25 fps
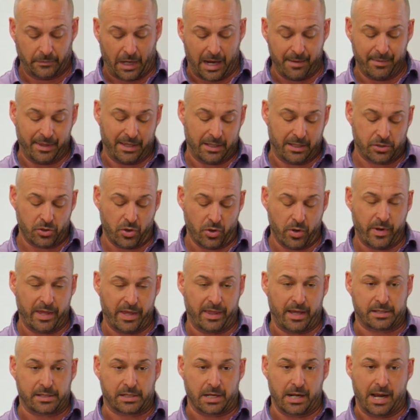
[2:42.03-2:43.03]
I mean, that's the only way
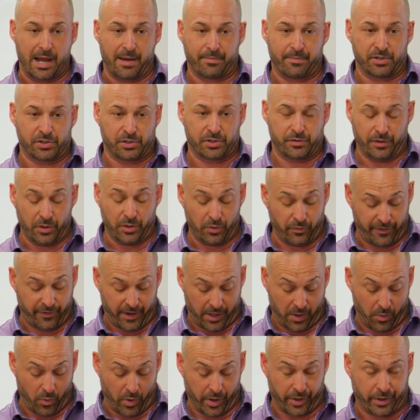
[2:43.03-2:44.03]
that's going to happen is you don't
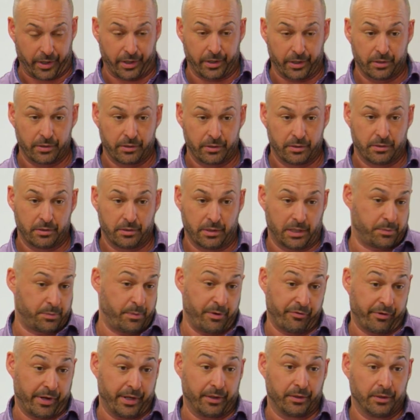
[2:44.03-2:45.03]
fucking work. Yeah. Let's
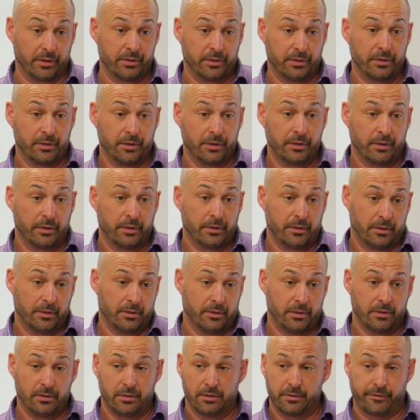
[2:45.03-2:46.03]
be real. Okay.
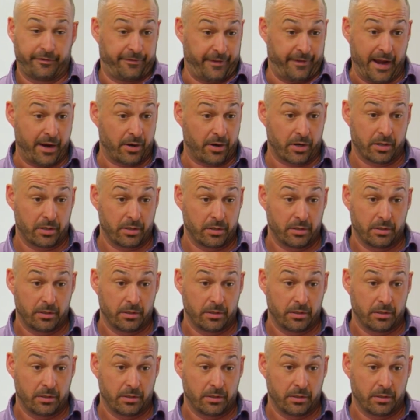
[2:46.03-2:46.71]
Fair?